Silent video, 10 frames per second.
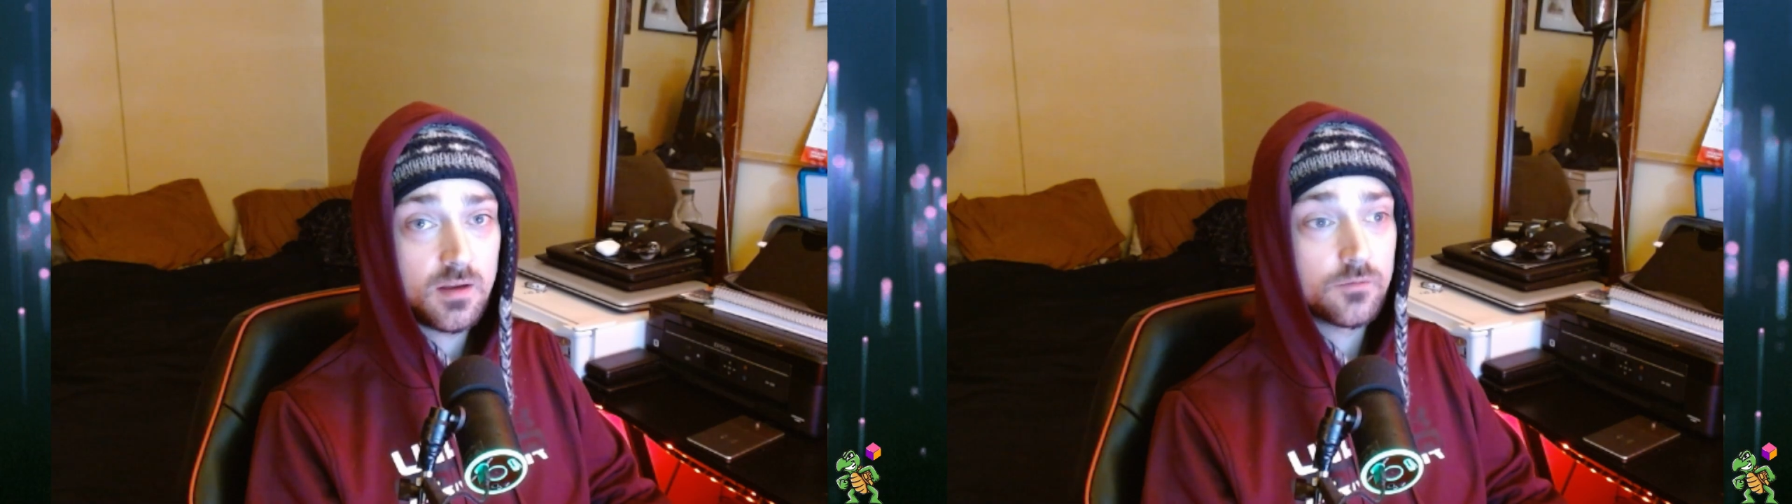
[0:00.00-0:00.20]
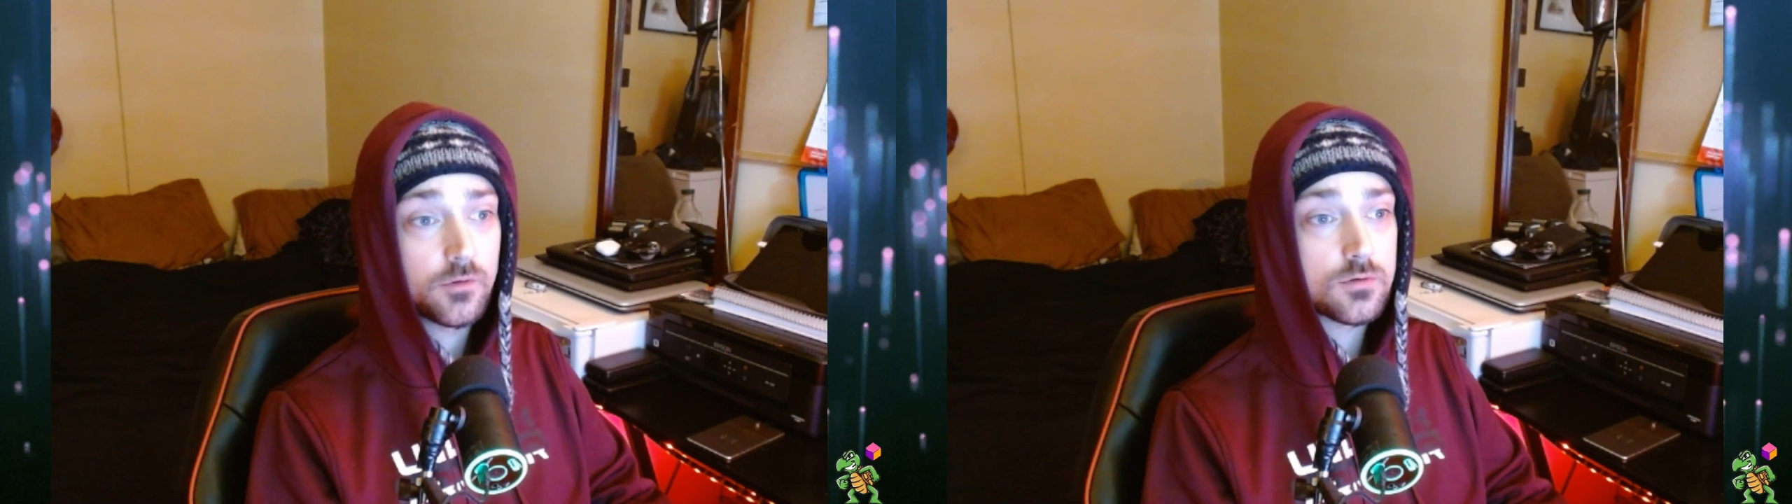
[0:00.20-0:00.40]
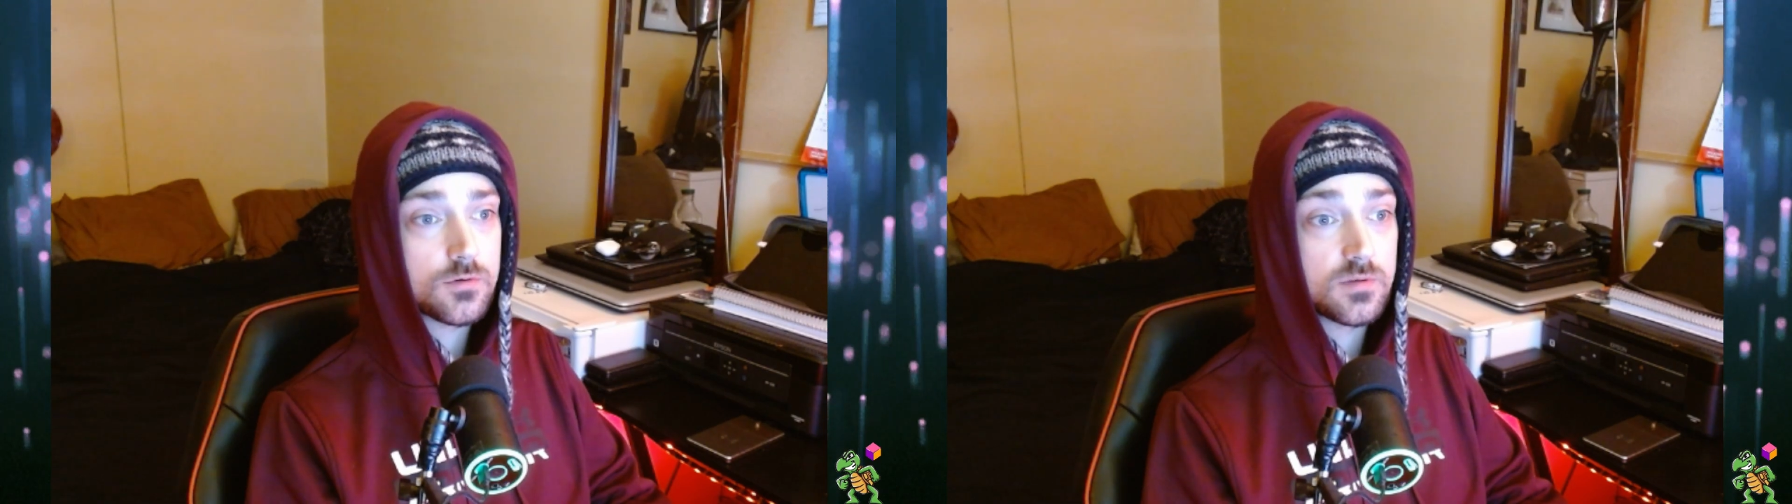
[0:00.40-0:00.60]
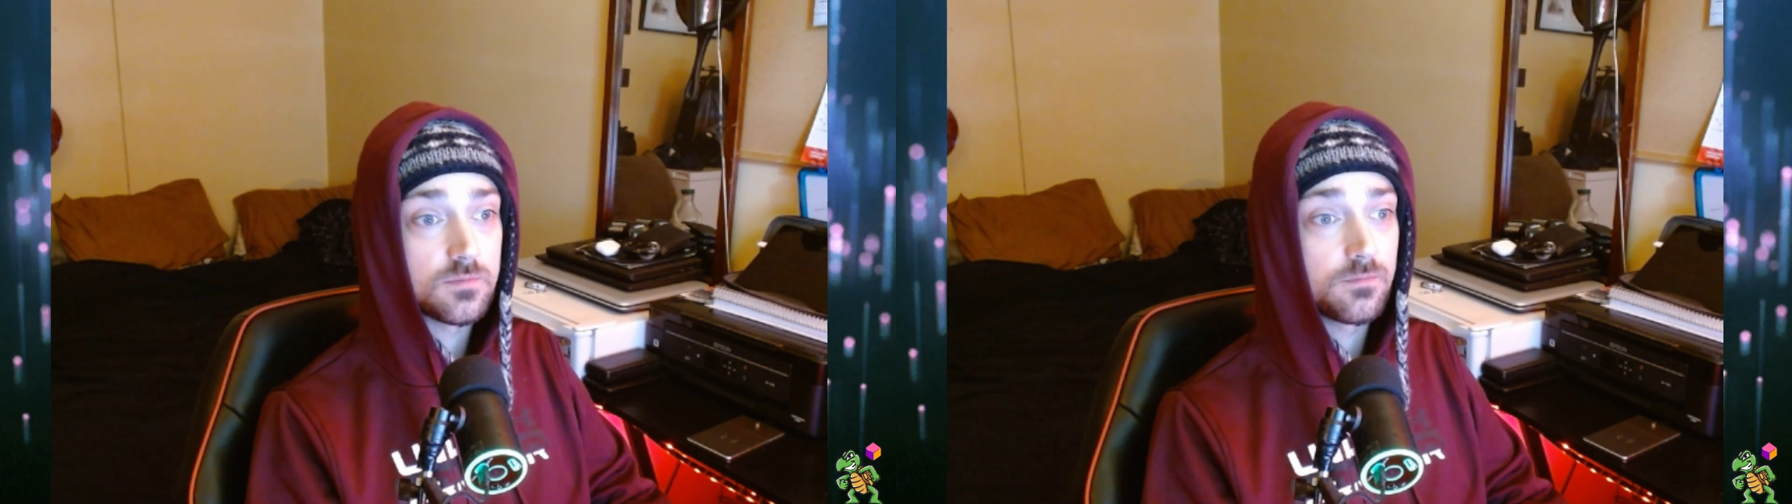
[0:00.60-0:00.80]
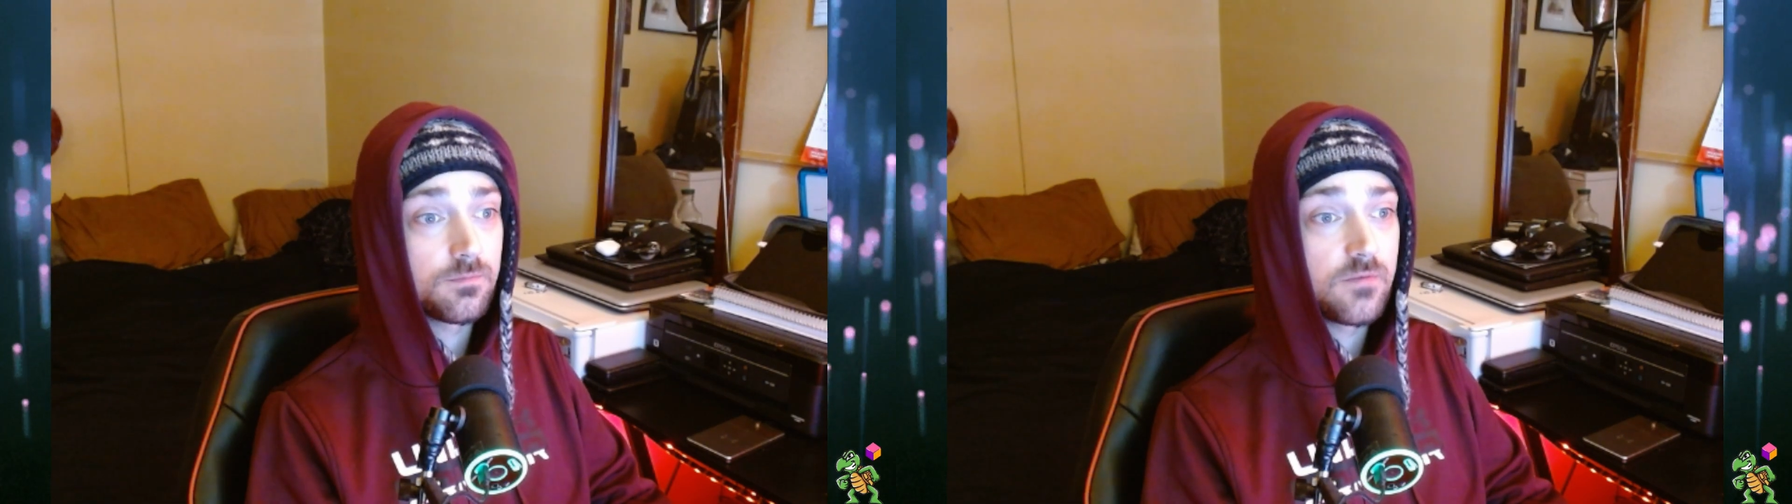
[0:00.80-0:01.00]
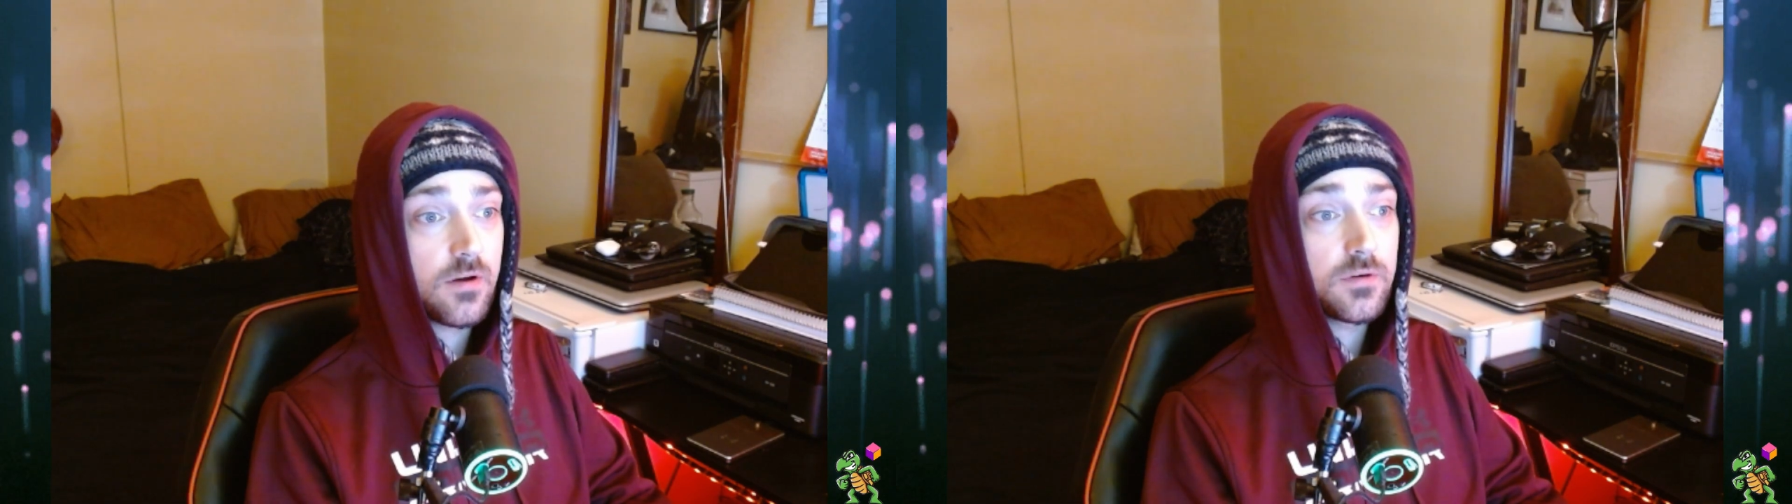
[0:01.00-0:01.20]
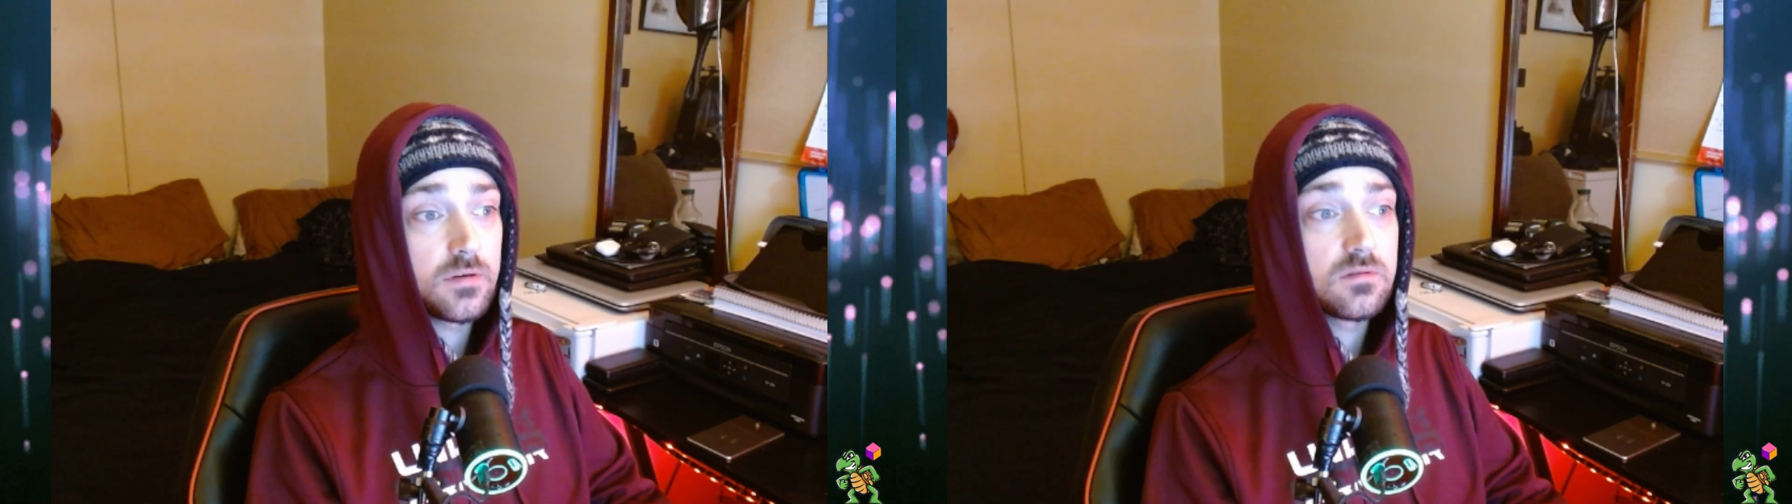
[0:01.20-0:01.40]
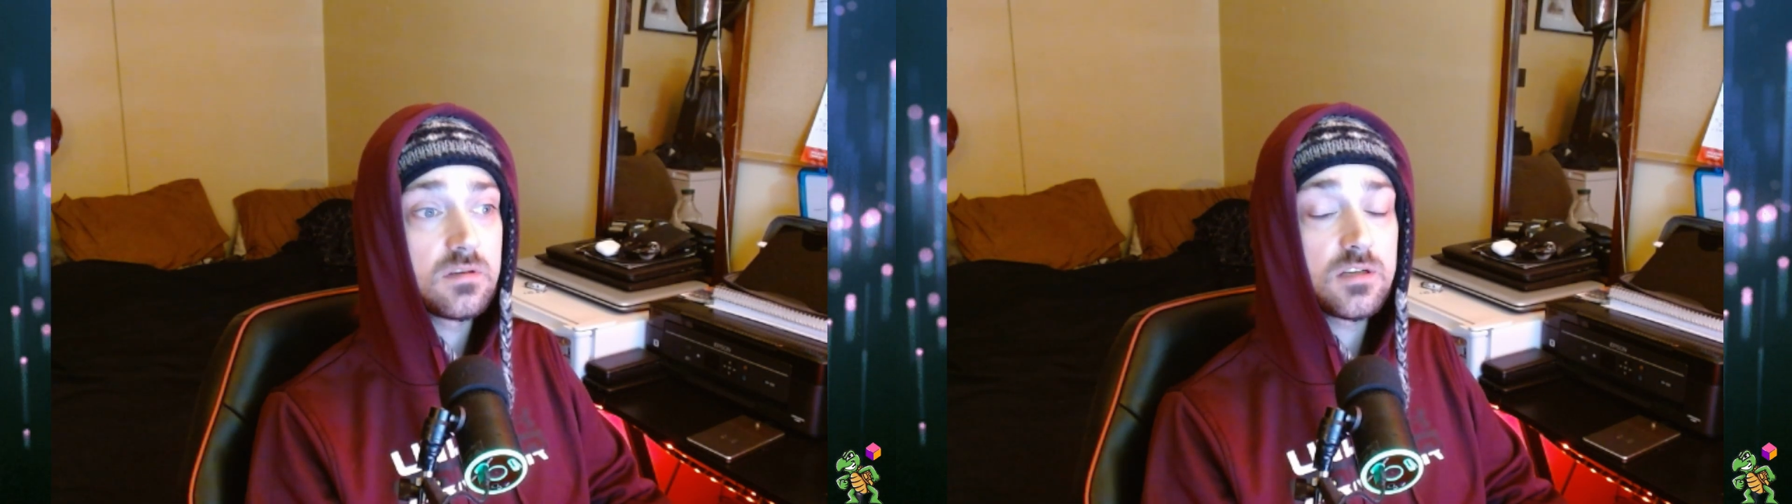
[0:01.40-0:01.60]
those are some very
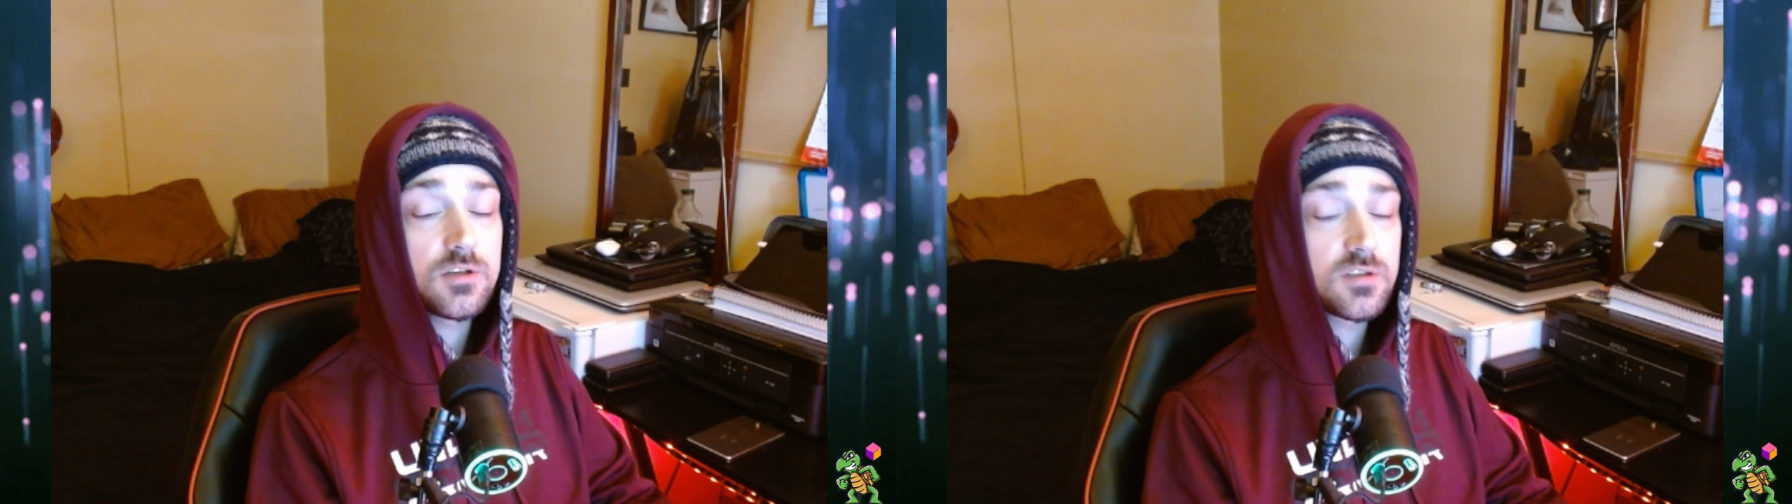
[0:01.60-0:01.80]
niche